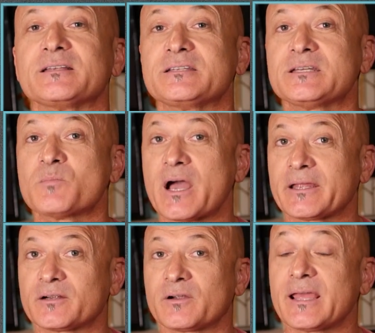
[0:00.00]
D
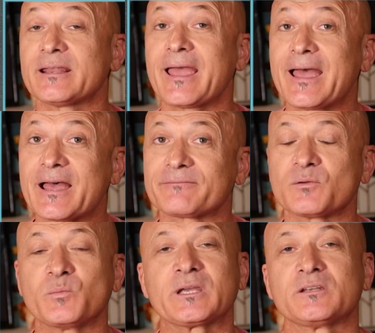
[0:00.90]
minor, and F,
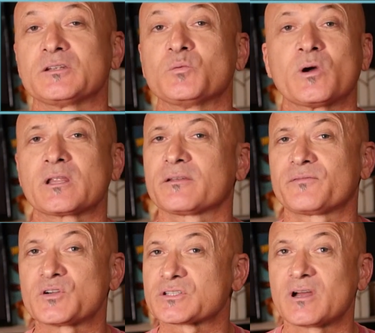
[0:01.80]
and we can do one of the
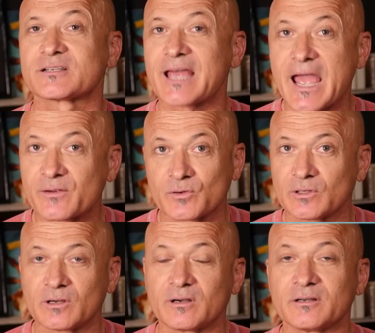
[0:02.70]
first songs I ever
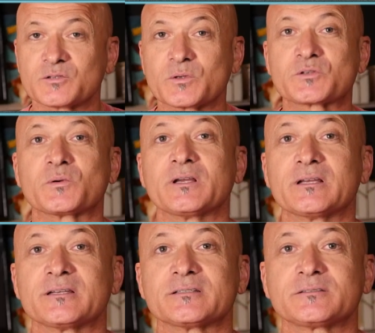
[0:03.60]
learned, which
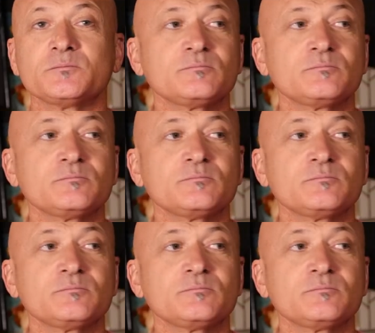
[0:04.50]
was